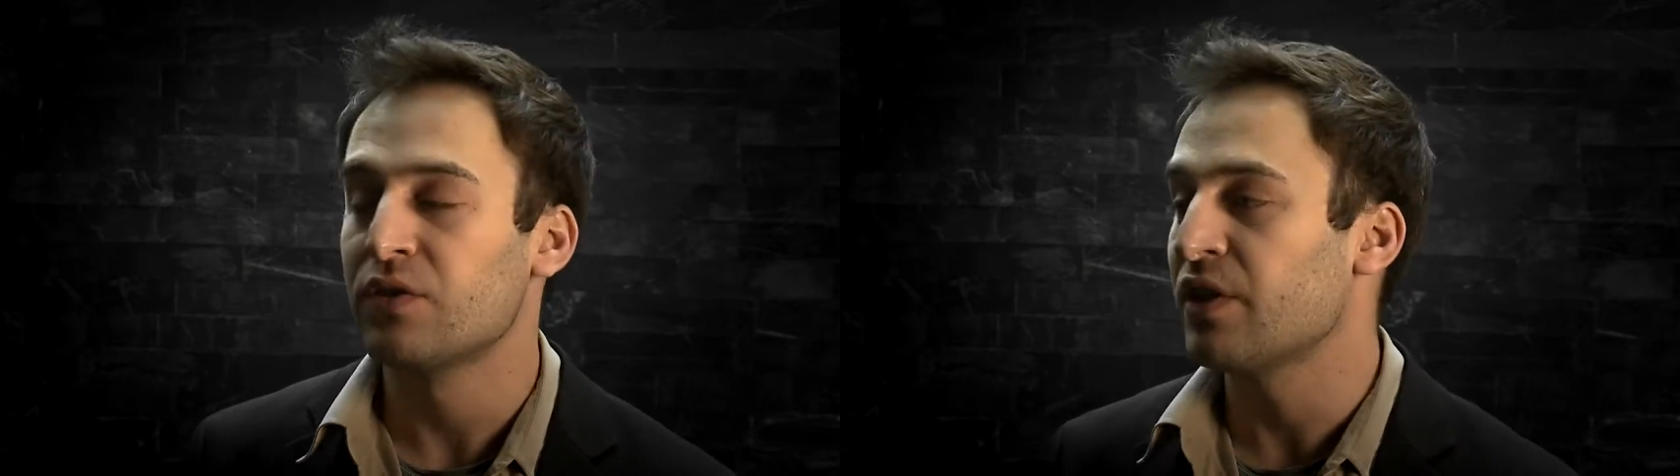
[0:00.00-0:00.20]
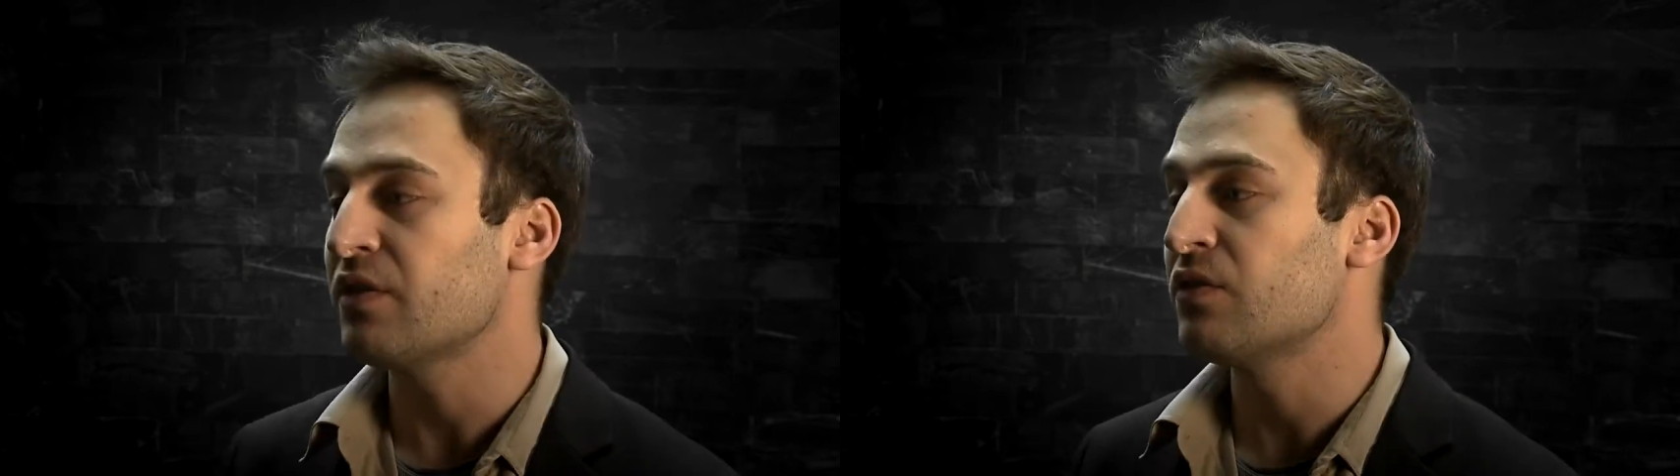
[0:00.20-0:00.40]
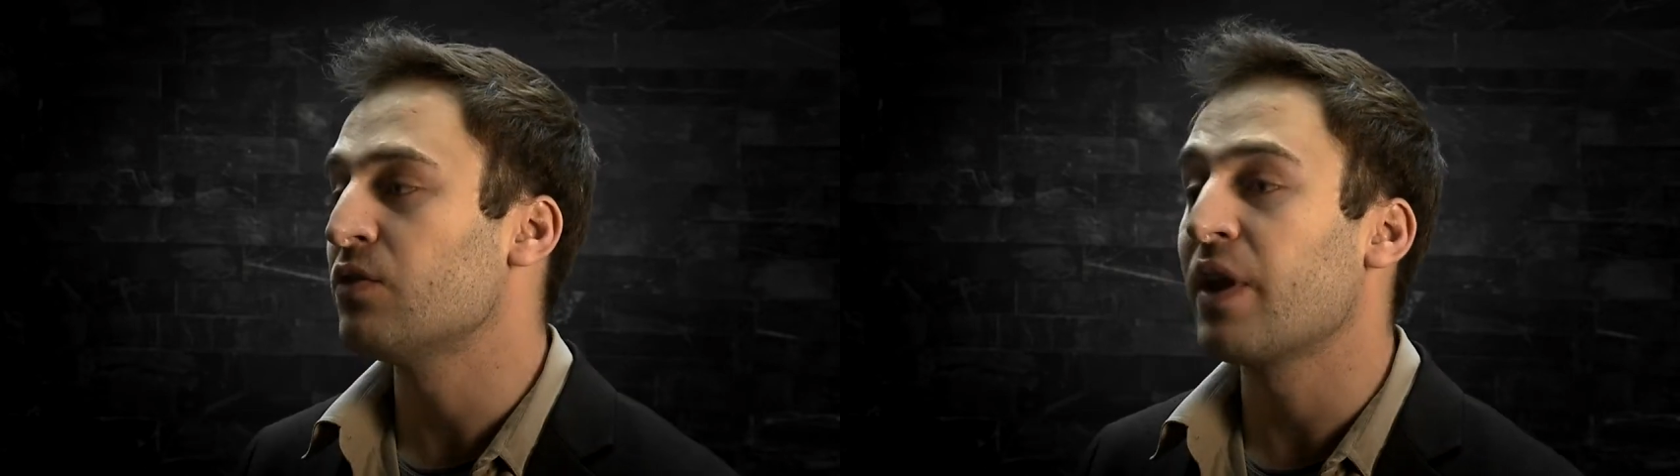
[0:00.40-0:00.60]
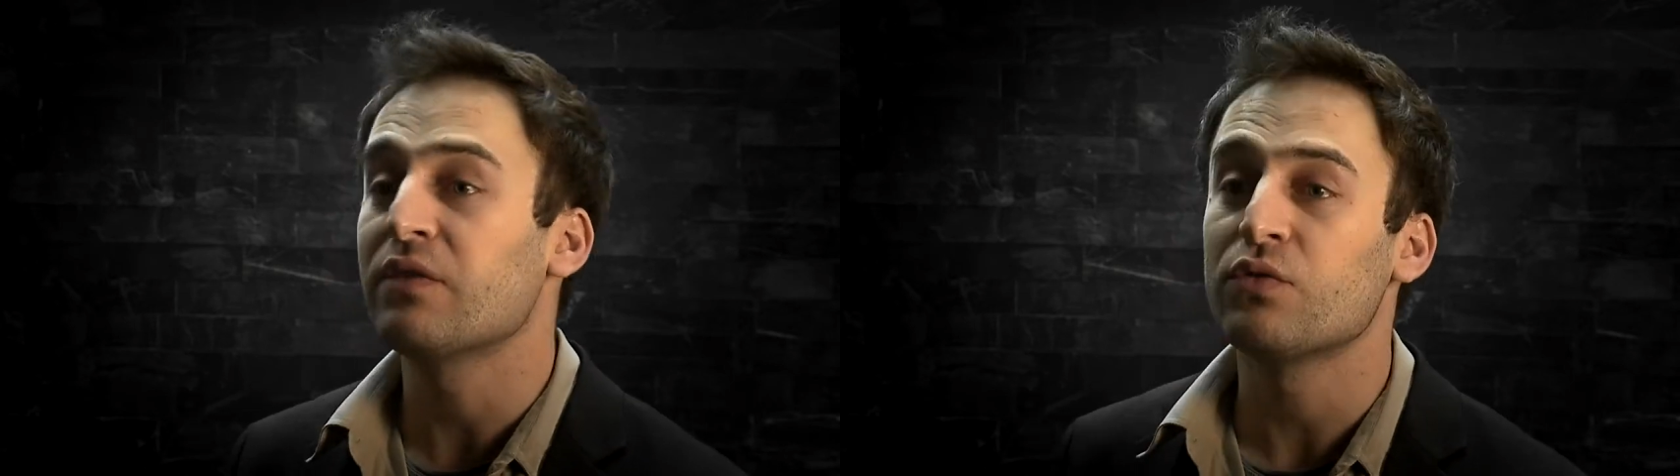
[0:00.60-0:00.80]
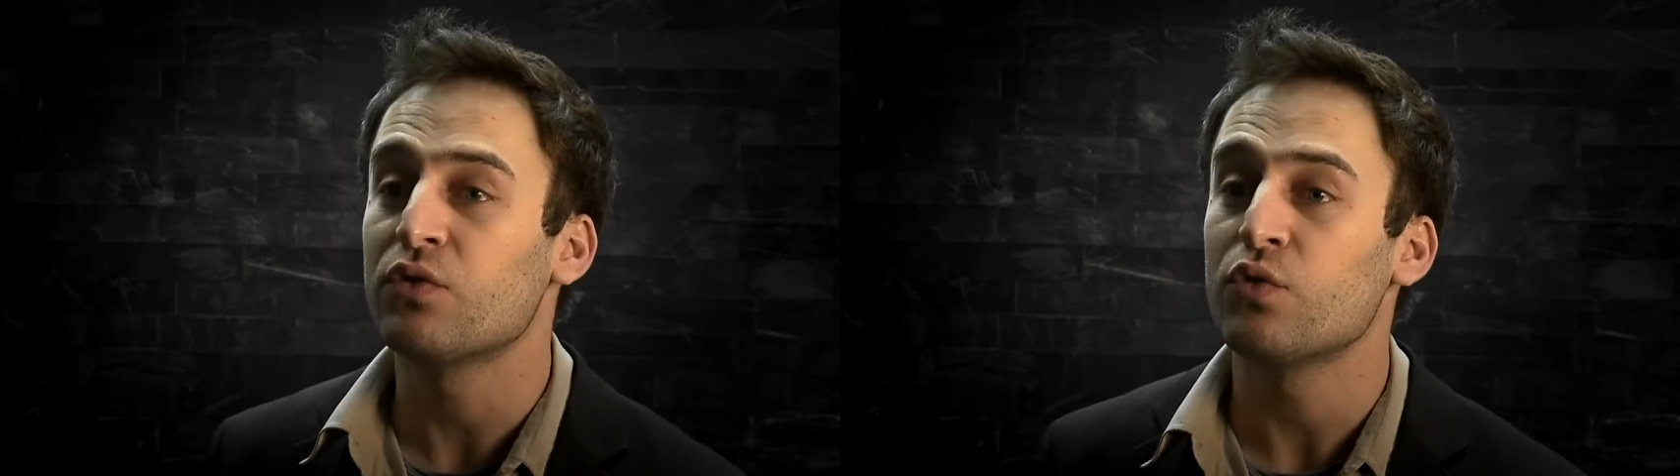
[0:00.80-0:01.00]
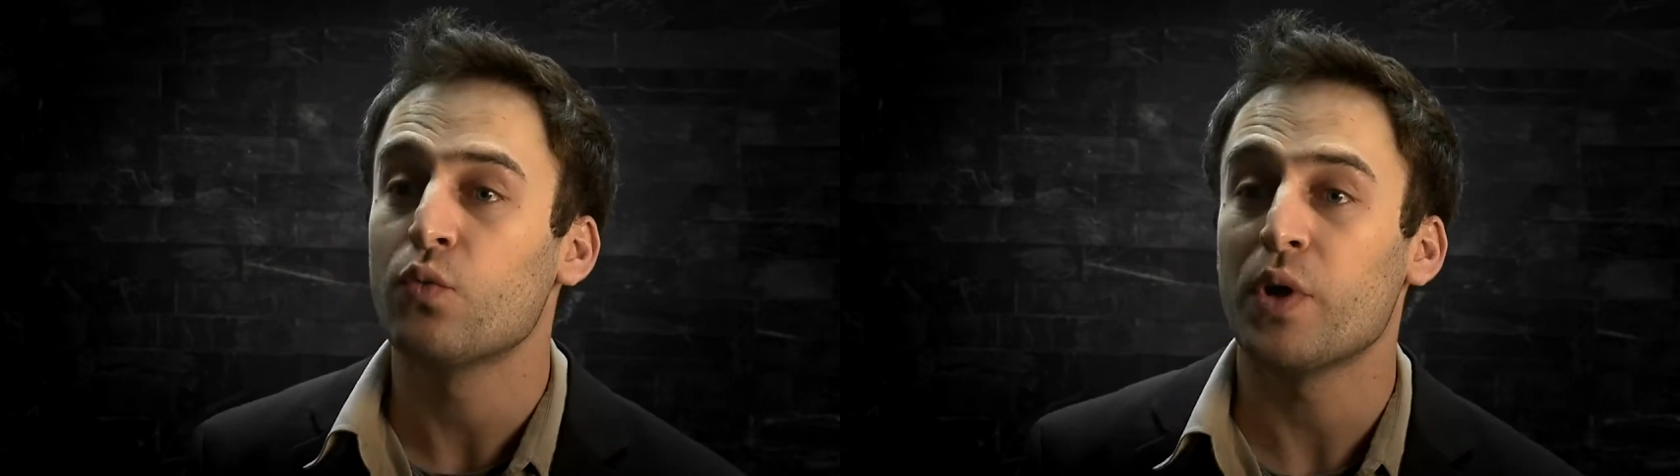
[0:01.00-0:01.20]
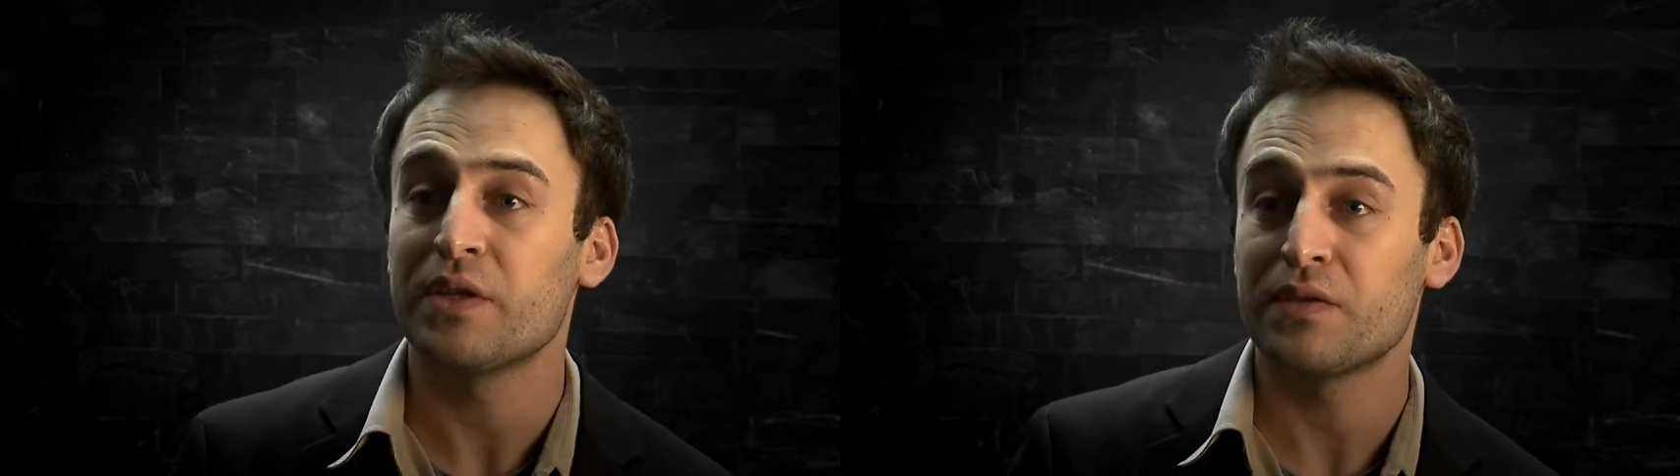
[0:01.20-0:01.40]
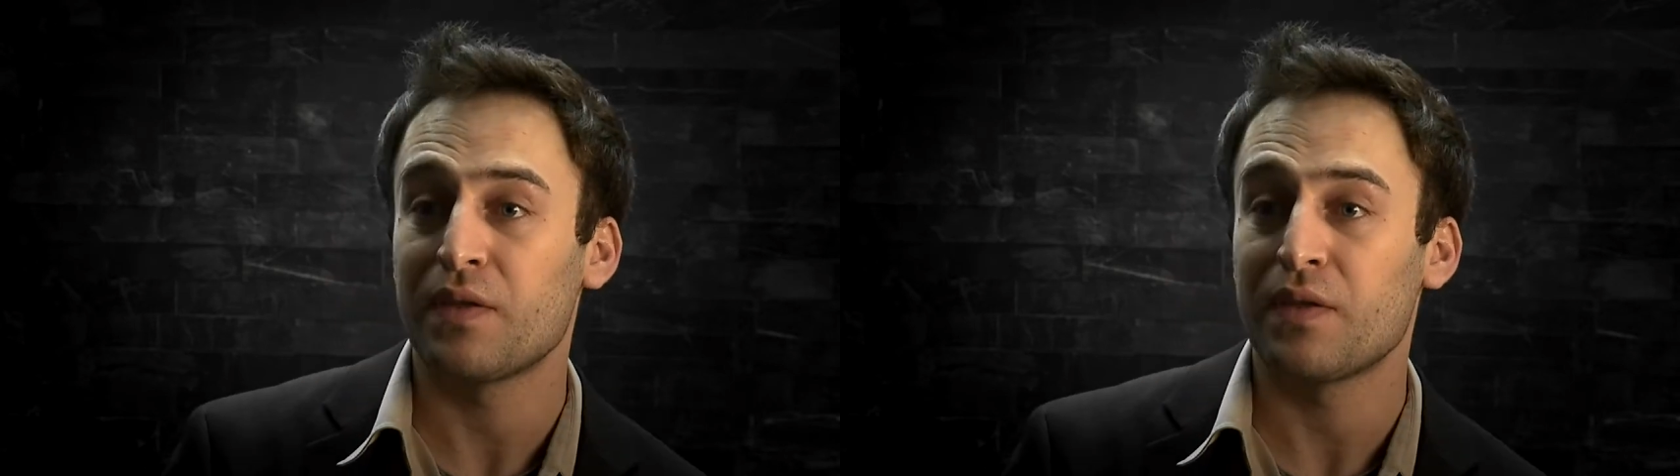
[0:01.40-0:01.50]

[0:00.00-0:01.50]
just to get to know what is